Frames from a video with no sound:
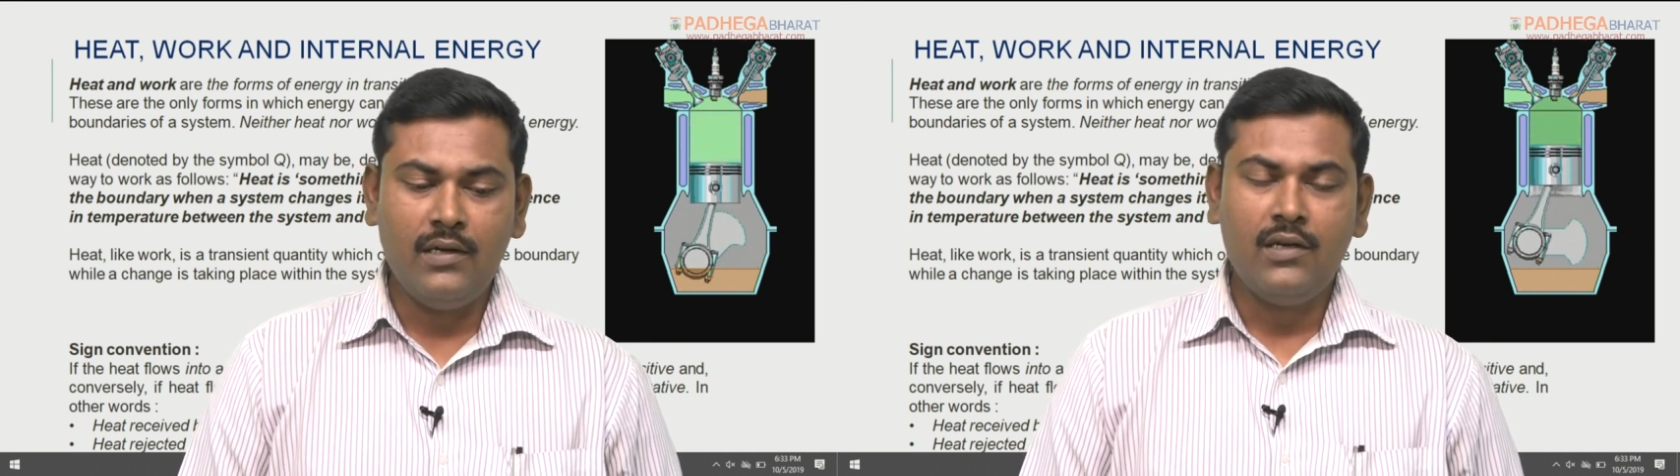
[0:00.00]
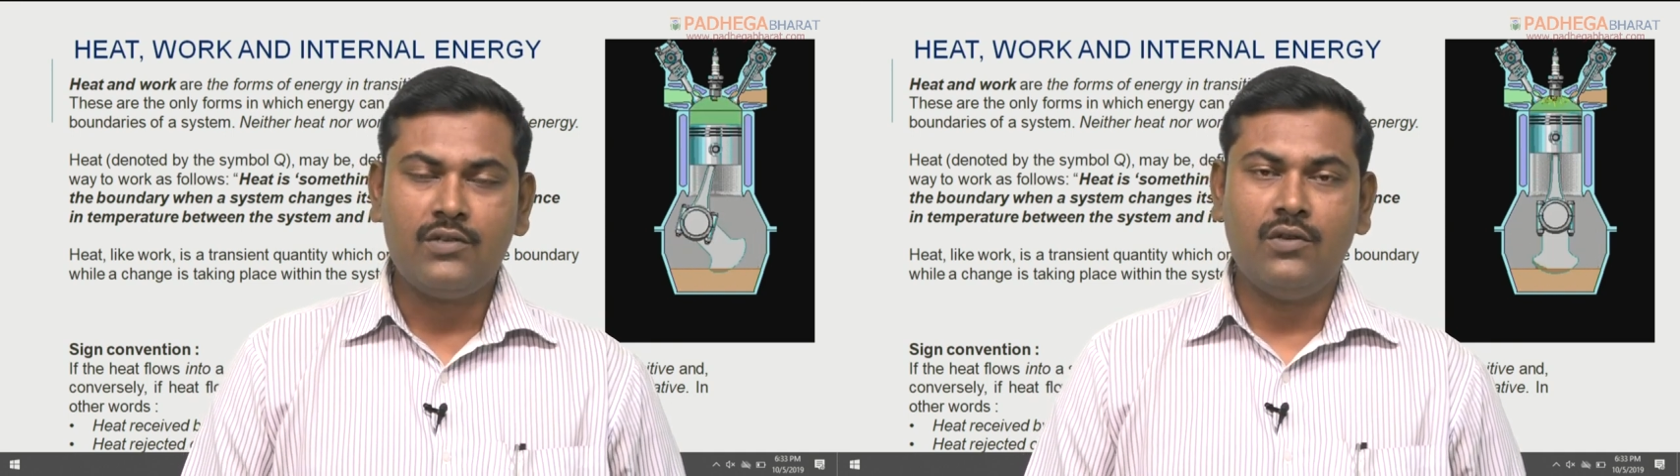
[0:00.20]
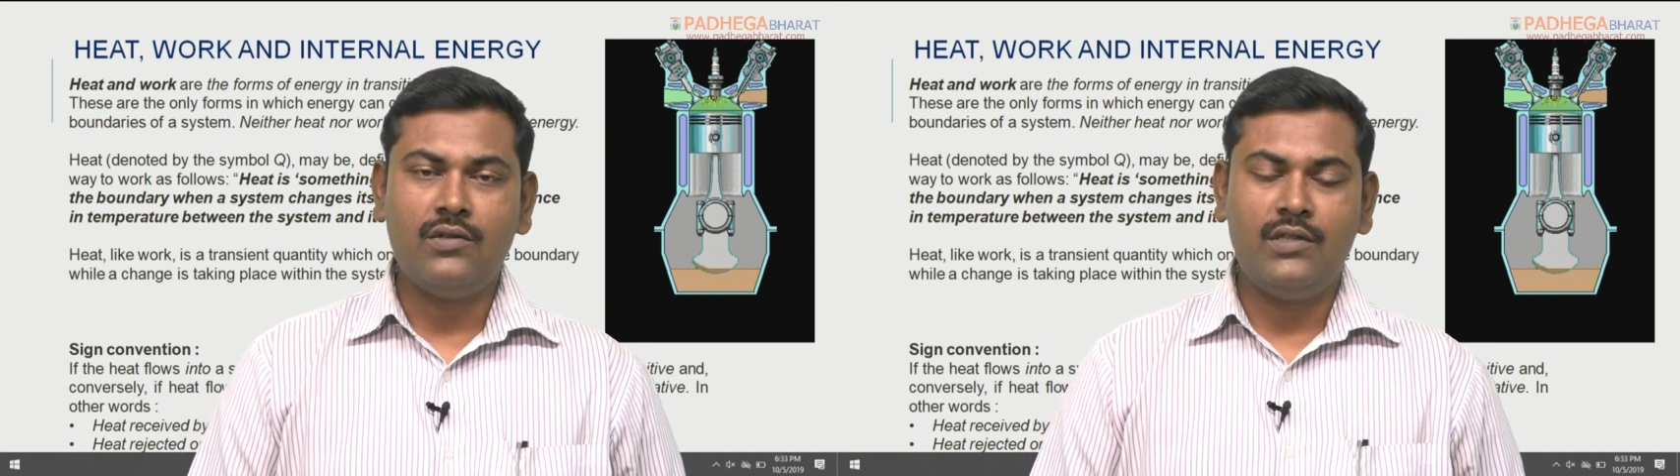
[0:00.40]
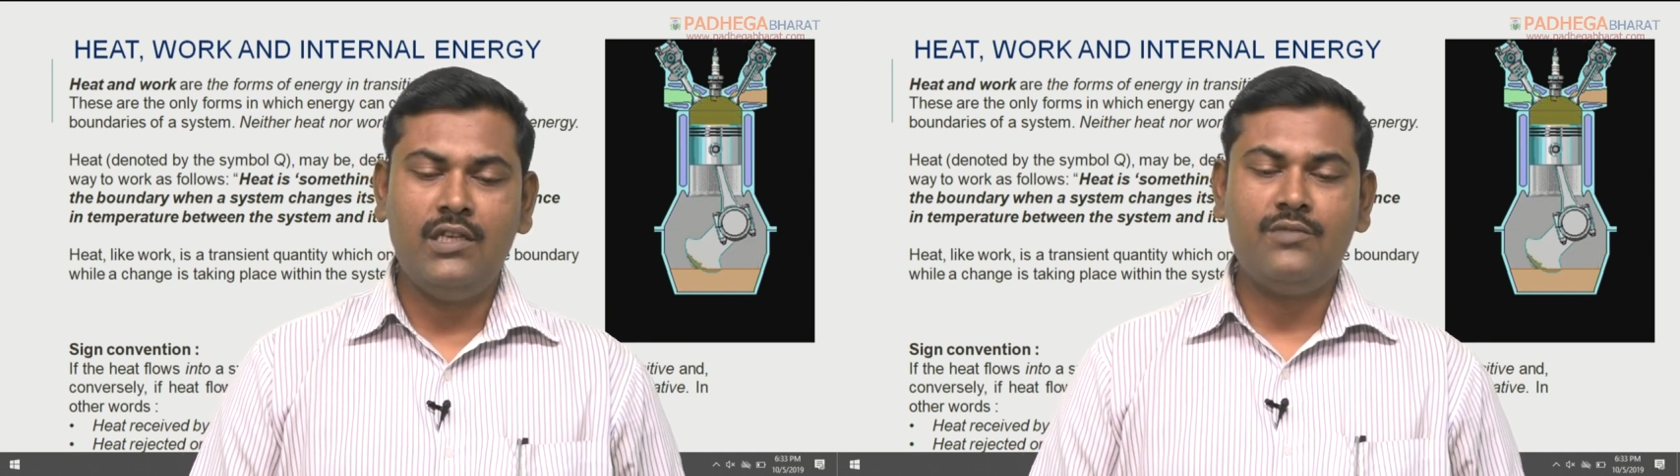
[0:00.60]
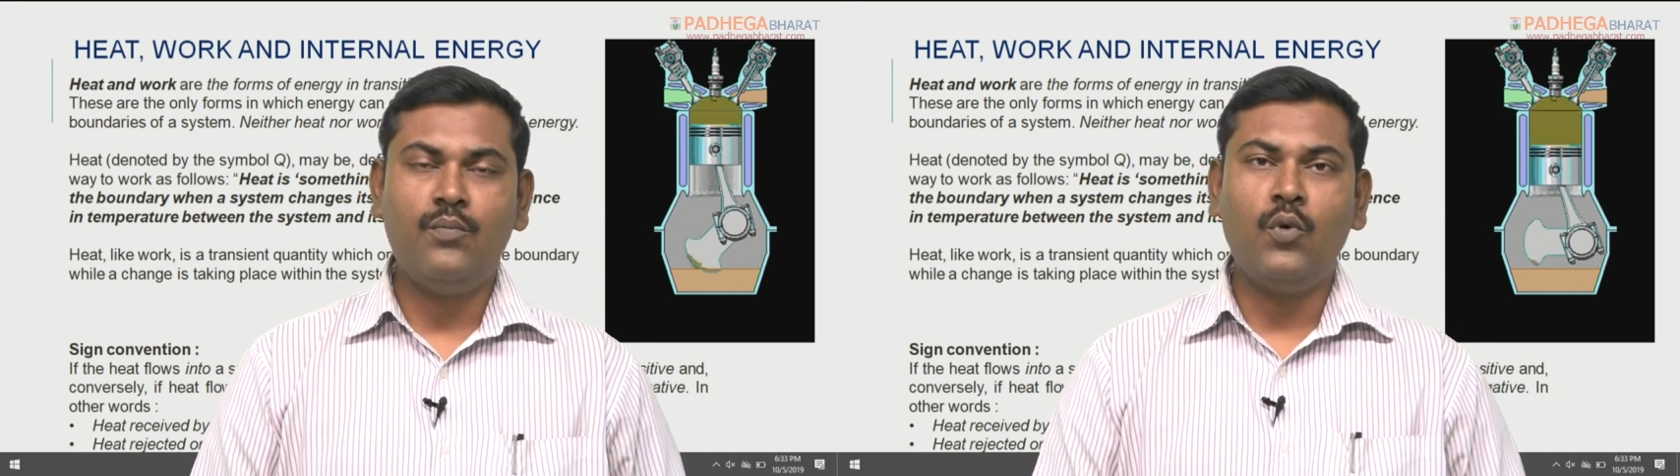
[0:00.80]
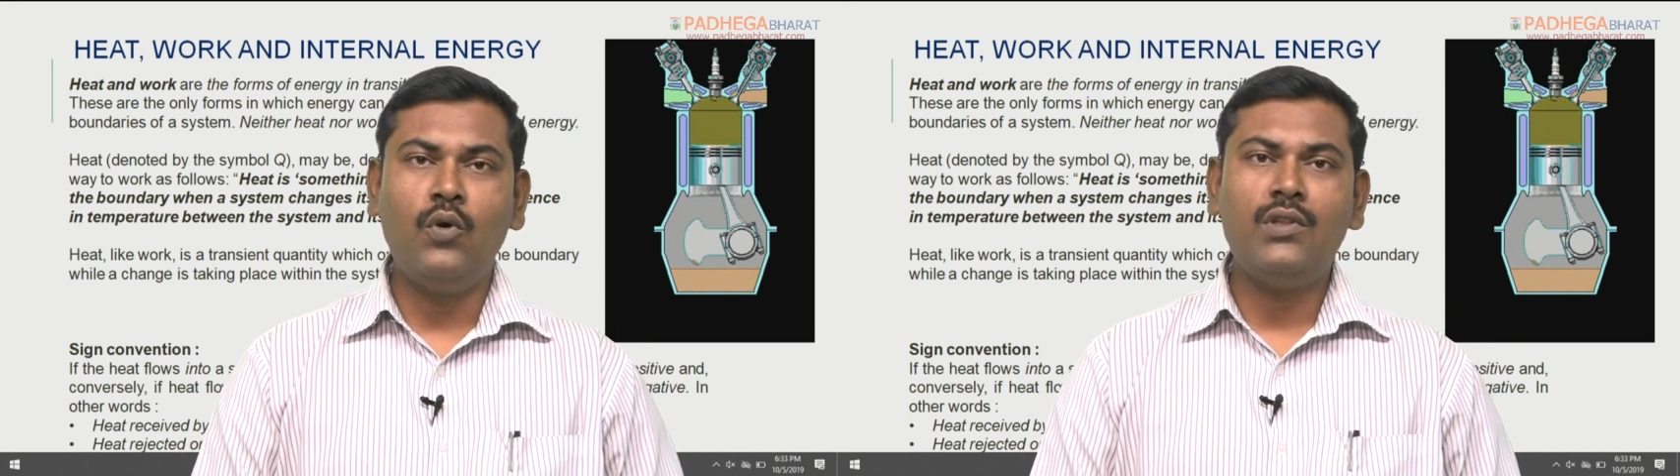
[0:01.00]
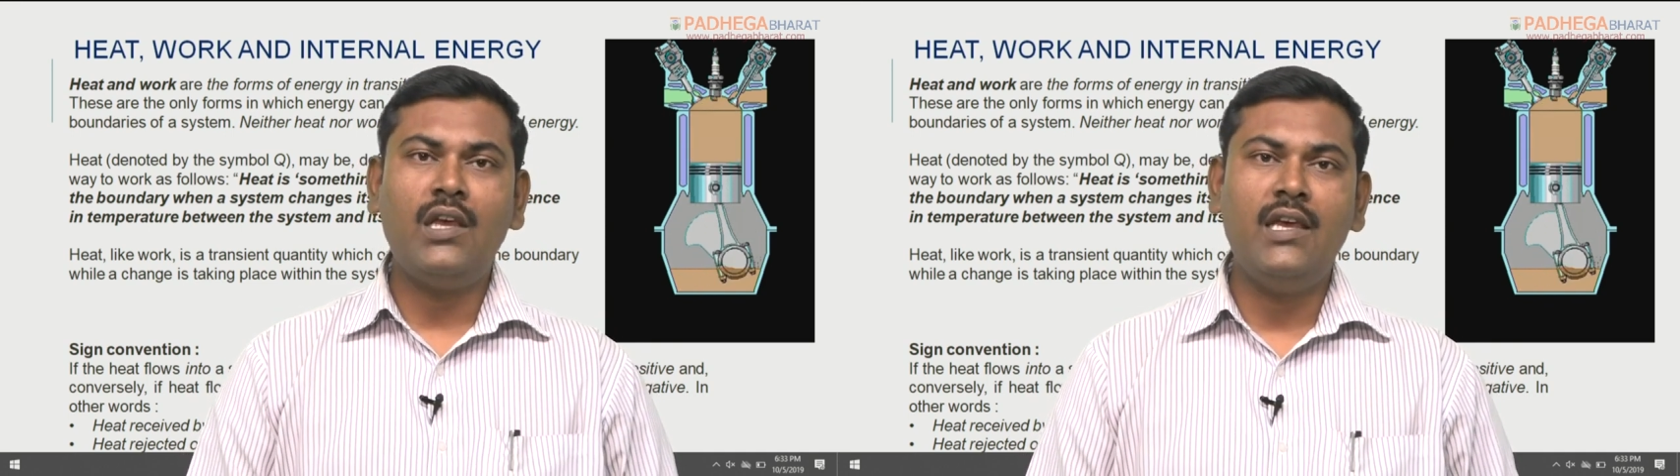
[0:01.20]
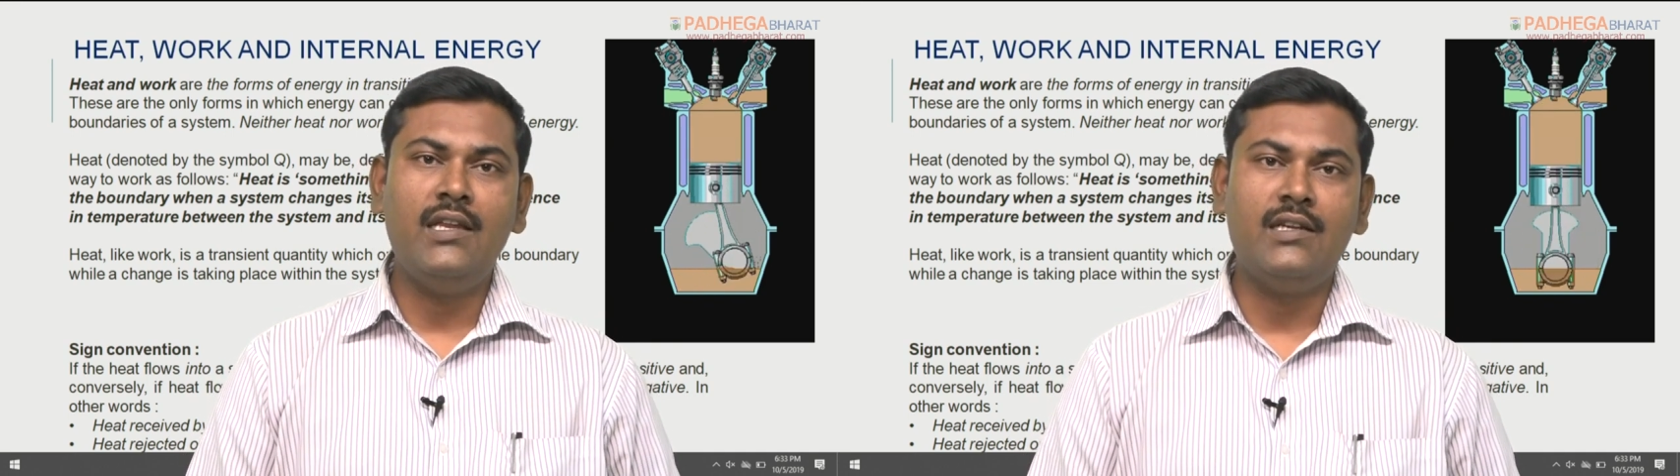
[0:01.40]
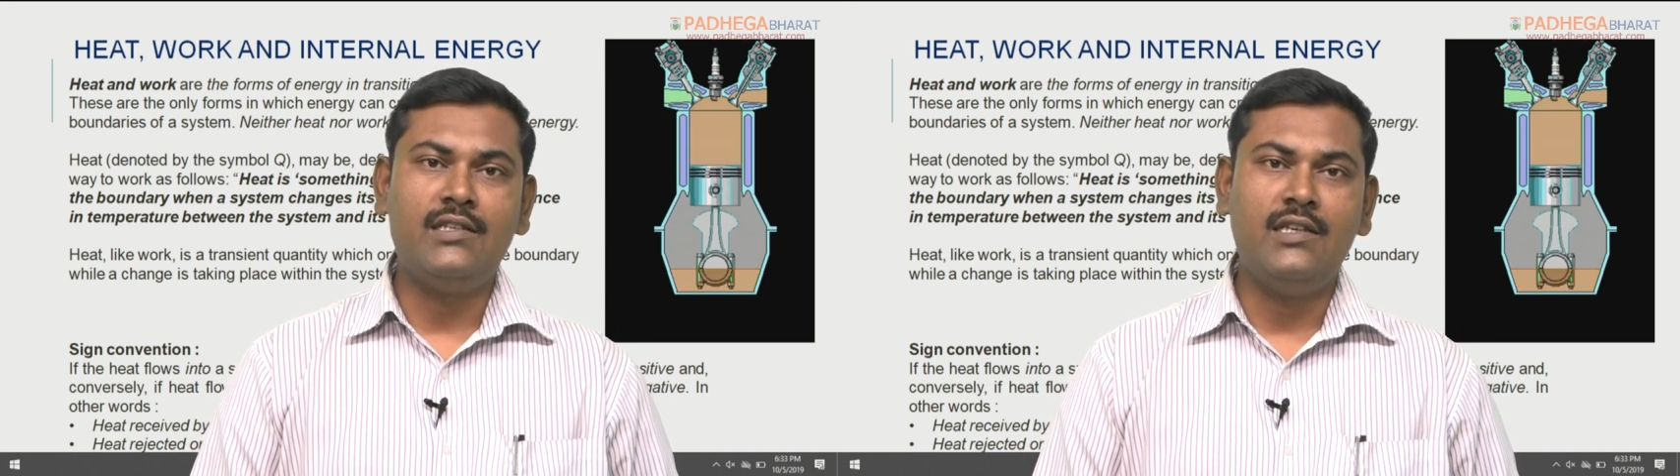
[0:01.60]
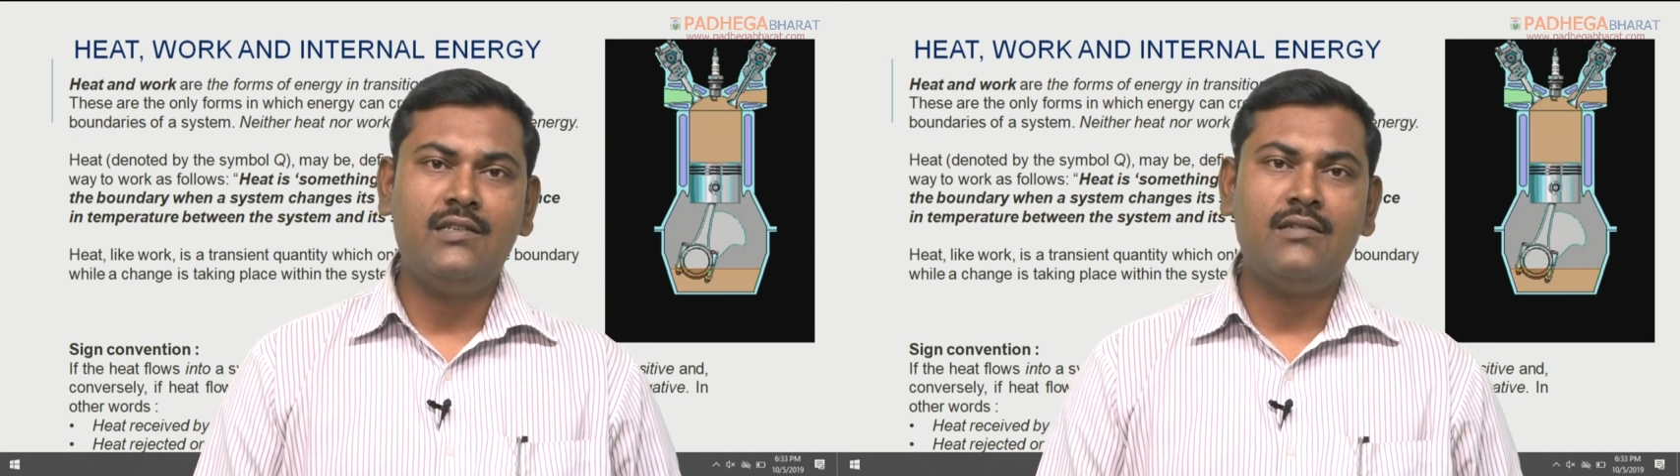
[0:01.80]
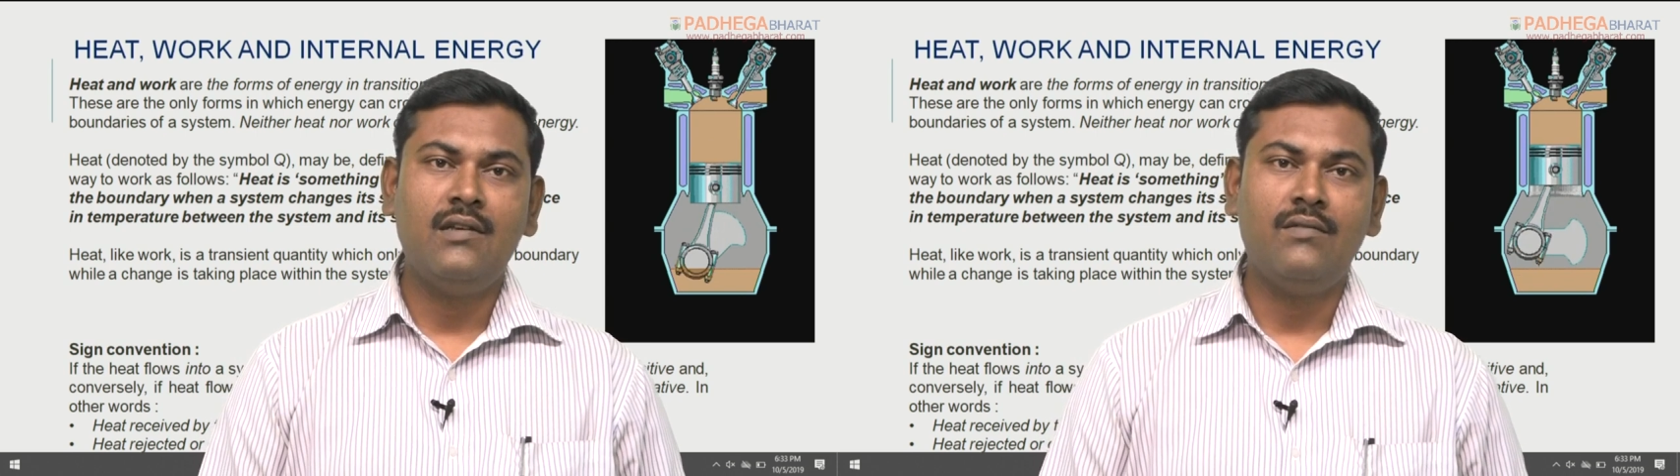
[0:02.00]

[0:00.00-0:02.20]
So these both energies,